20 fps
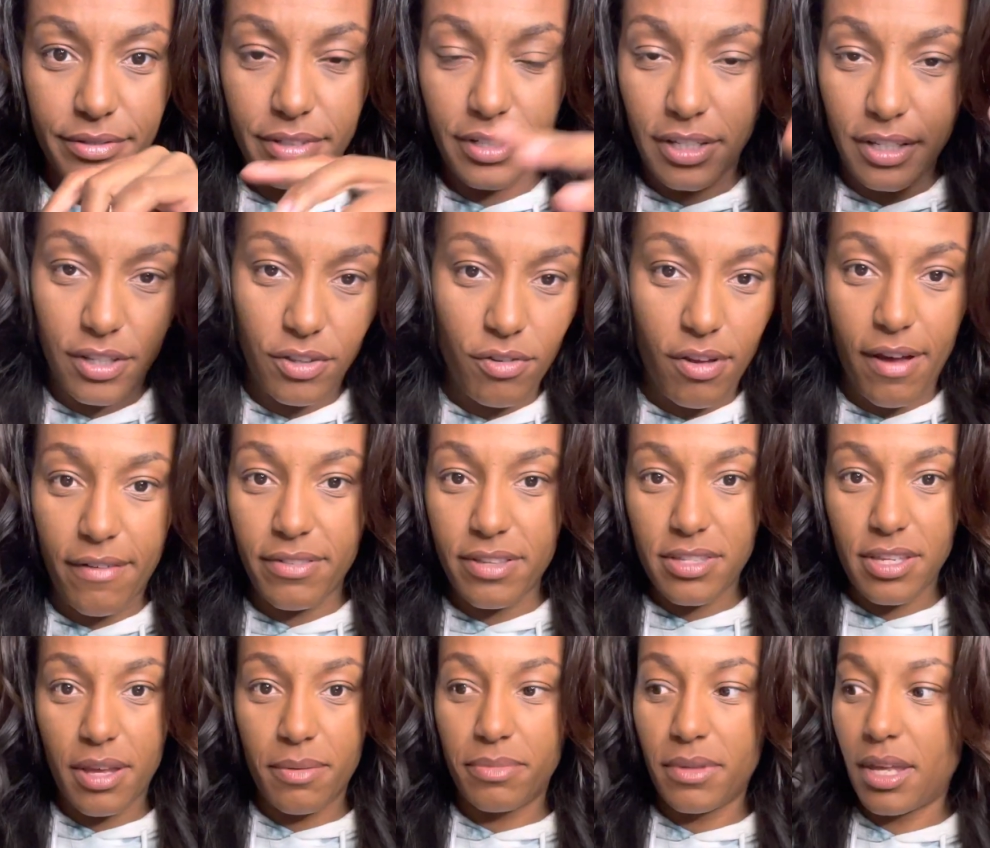And then you have the
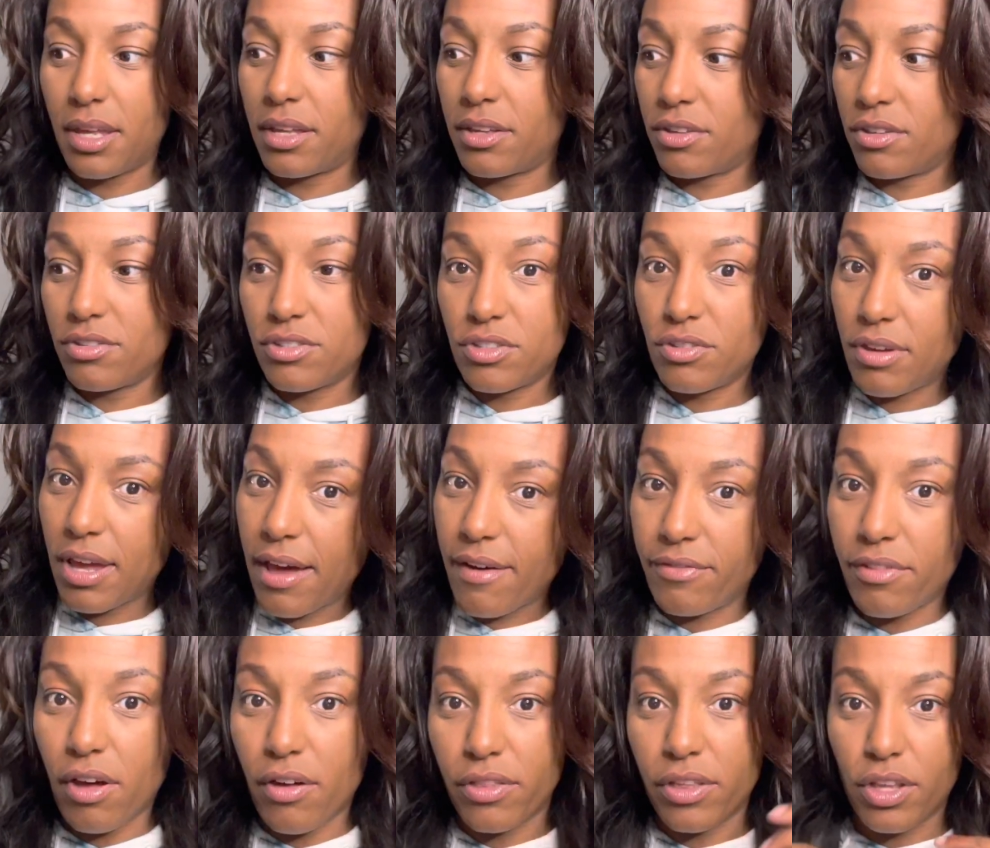same thing. You still have
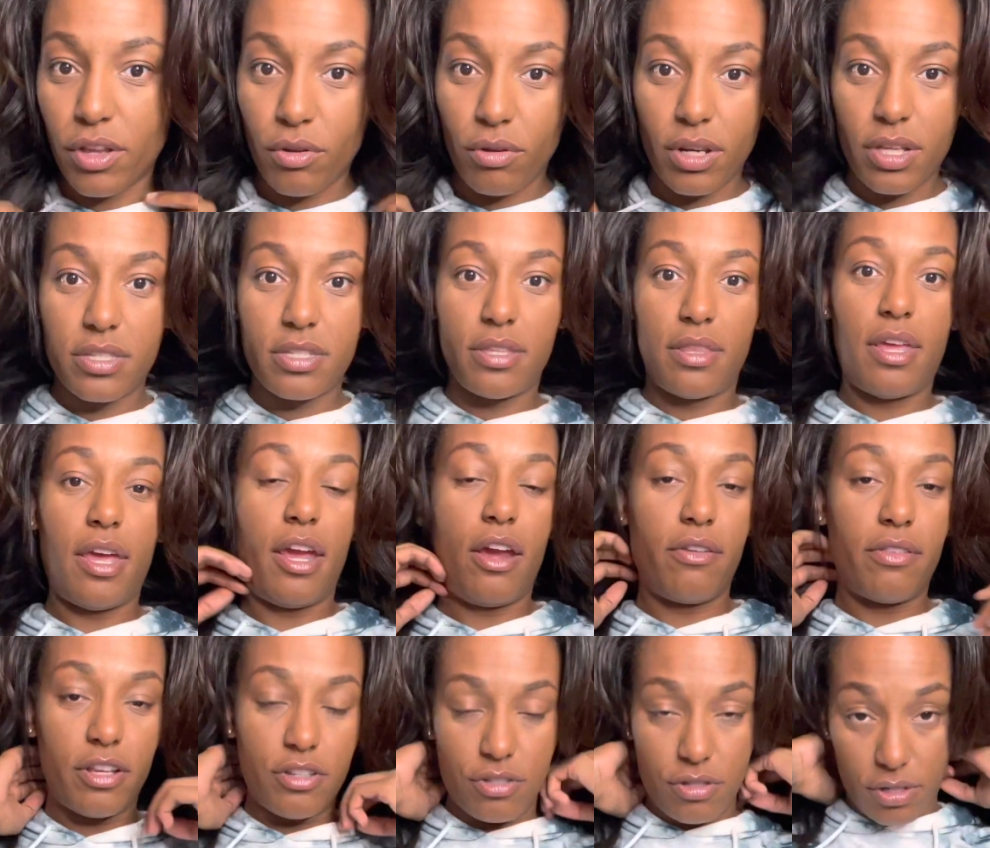all the units in the hair
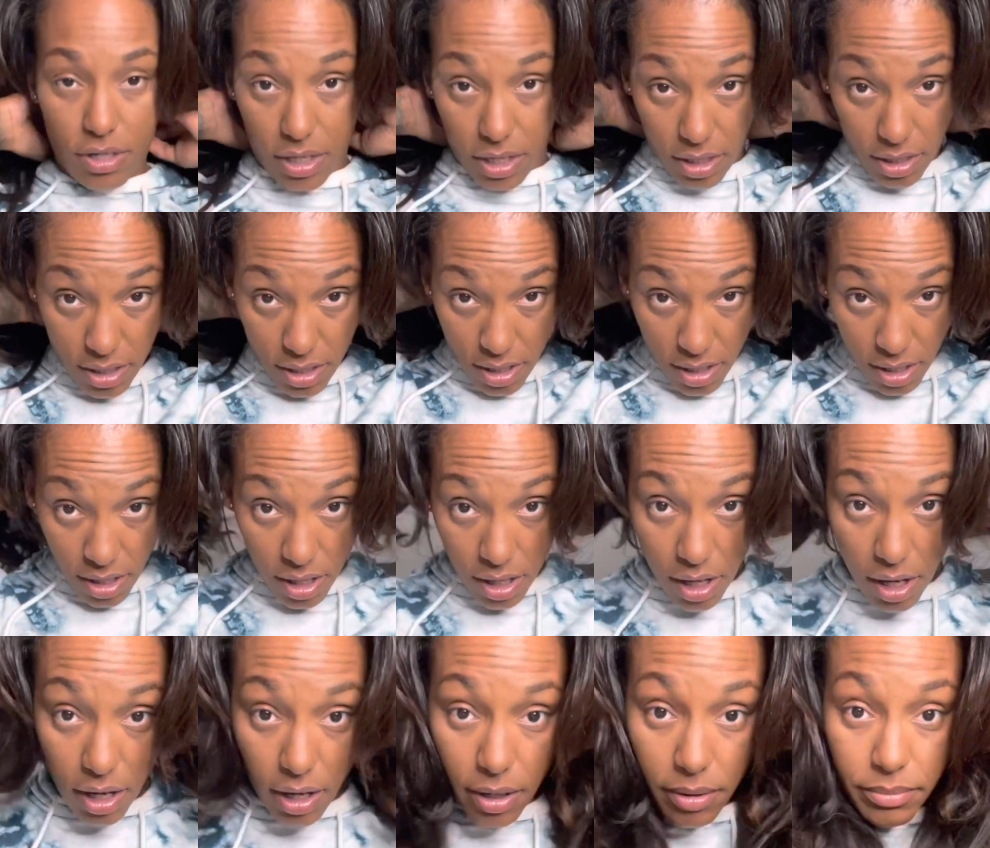that you need.
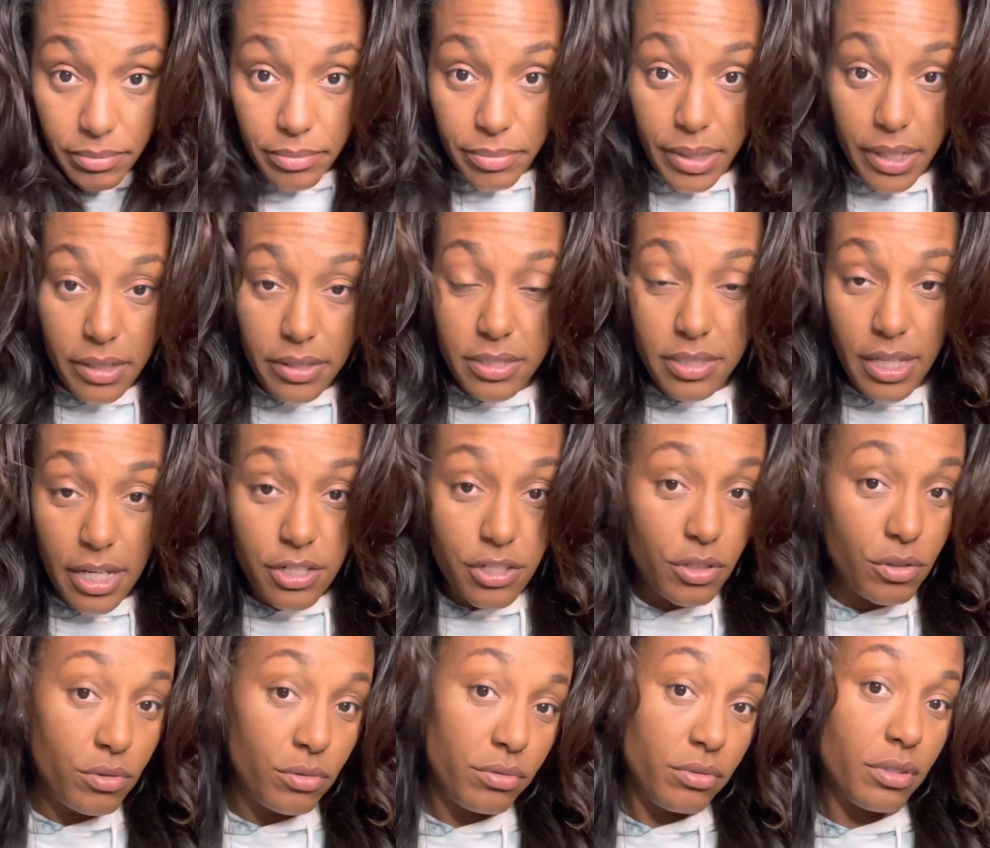But stay
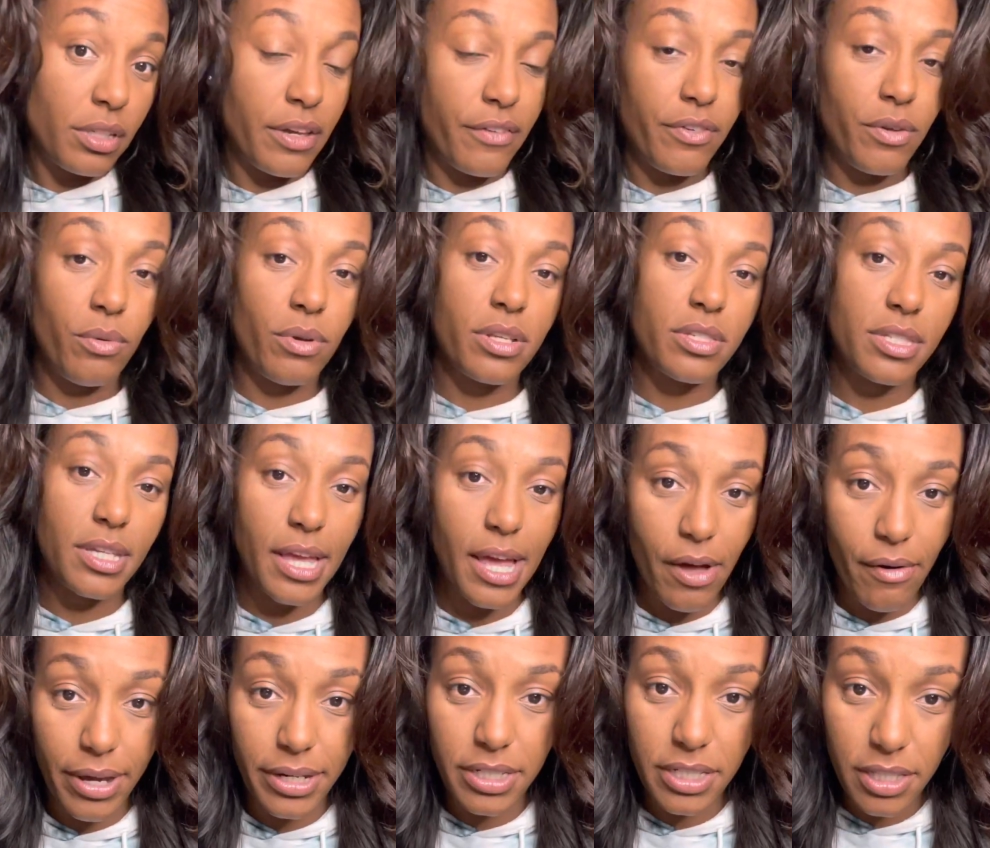tuned if you want to see how
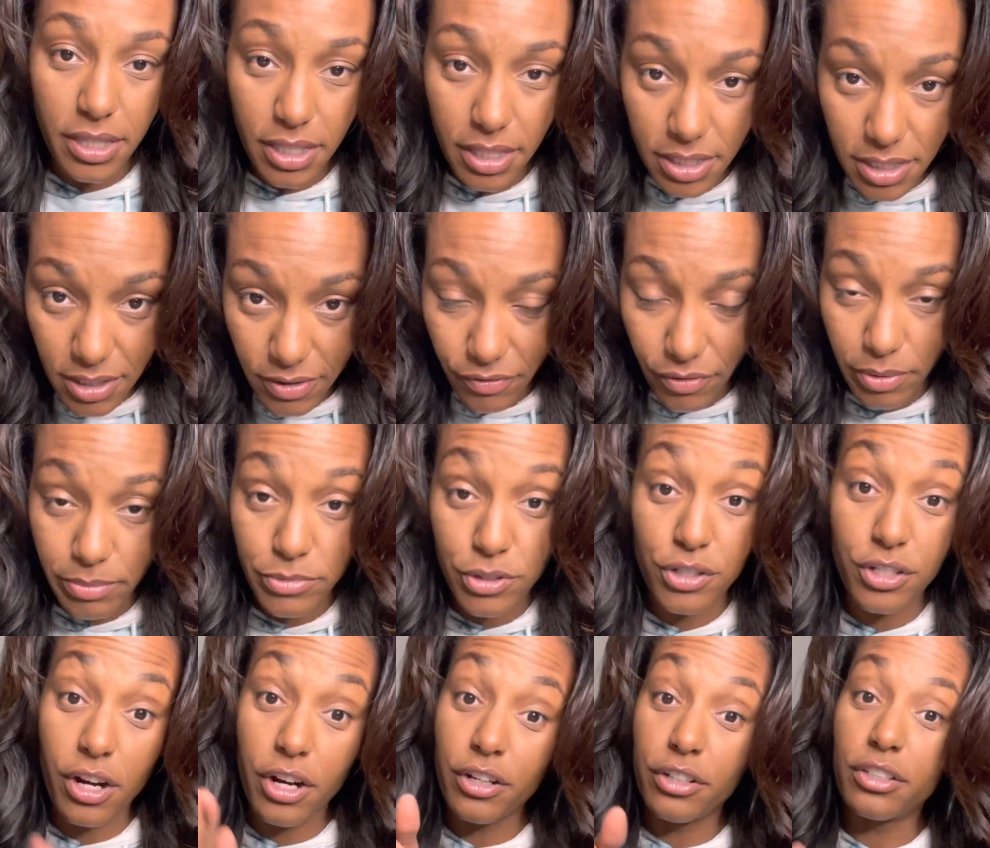I did this from
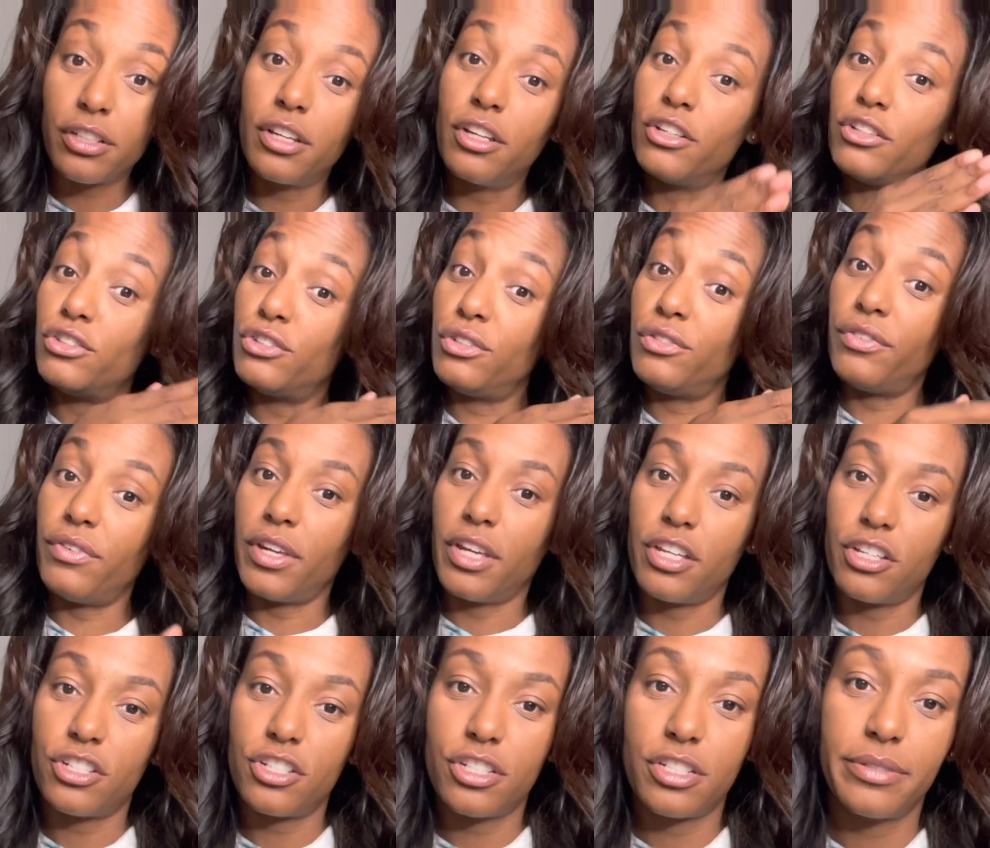start to
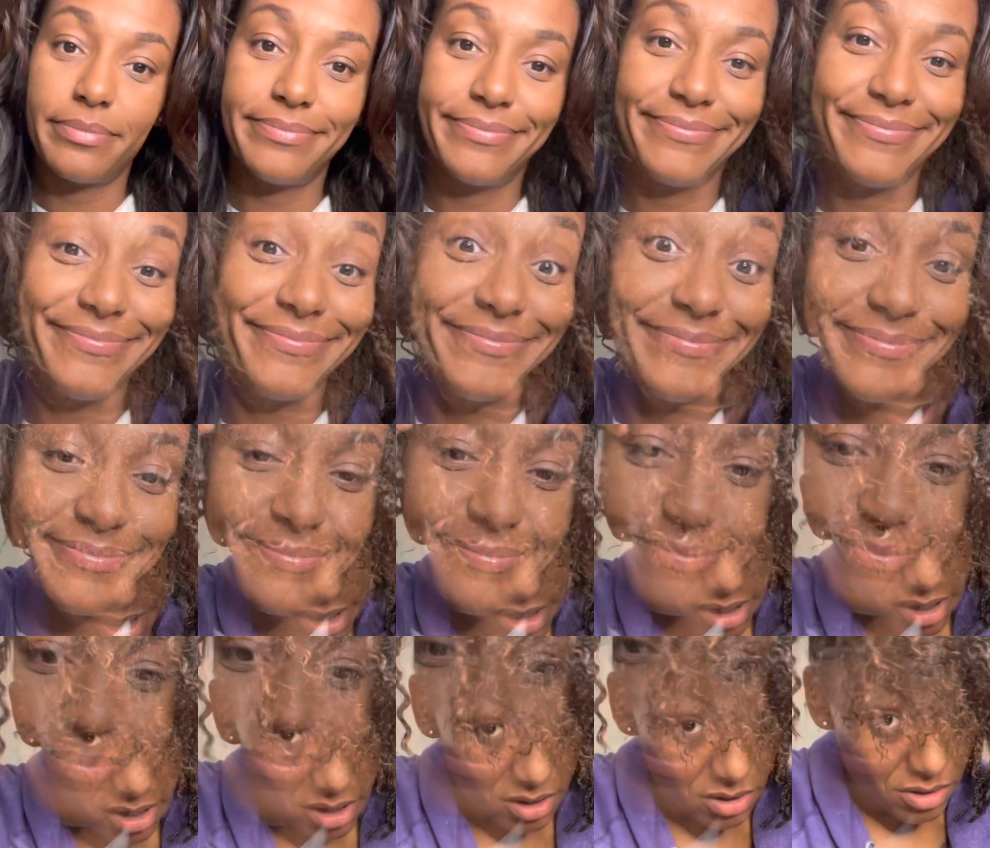finish.
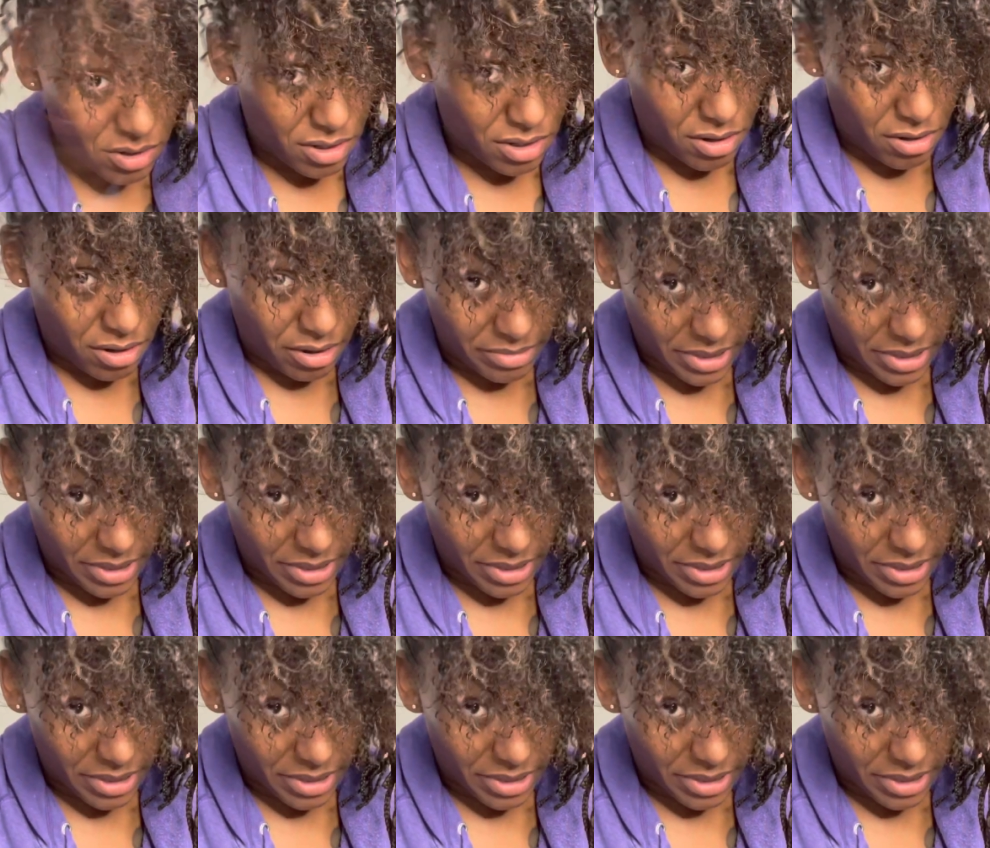So I'm